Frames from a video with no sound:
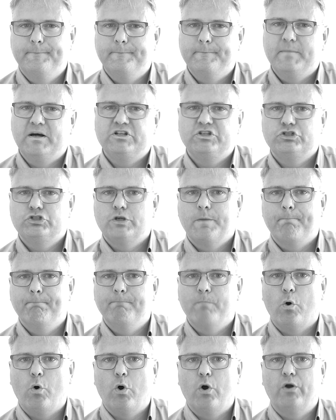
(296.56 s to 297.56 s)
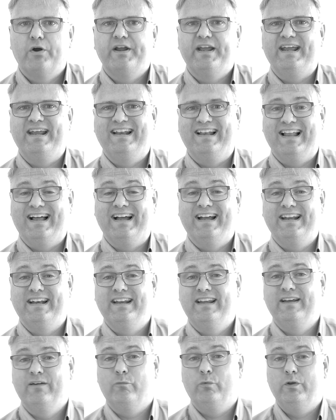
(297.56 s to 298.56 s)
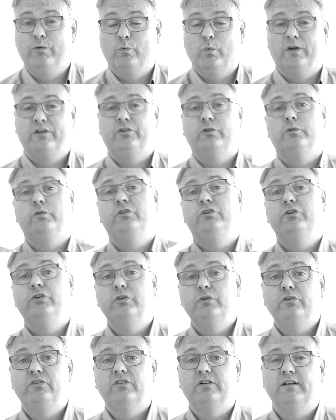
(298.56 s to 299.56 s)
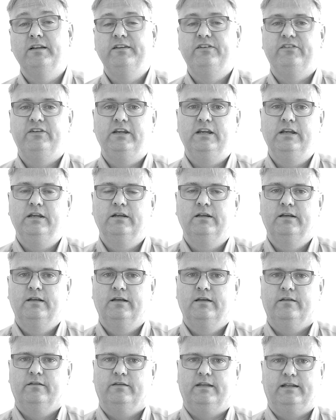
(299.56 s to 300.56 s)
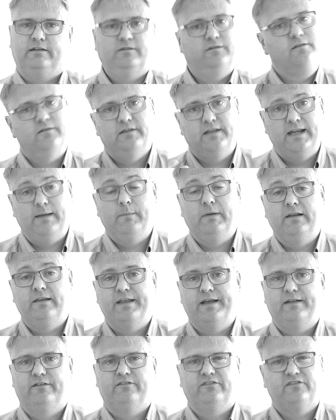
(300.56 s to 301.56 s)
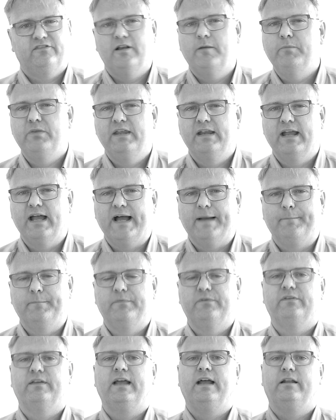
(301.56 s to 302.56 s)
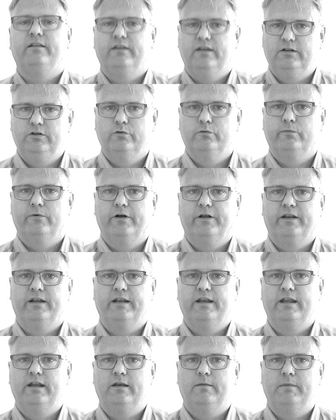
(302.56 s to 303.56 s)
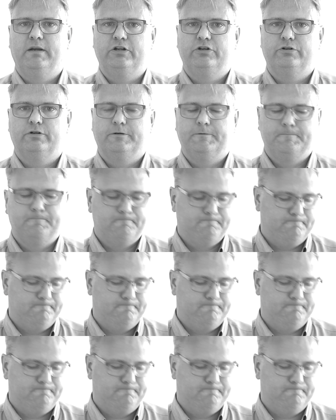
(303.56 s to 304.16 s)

Much more in line with what you'd usually see namely that something happens and then you run an animation.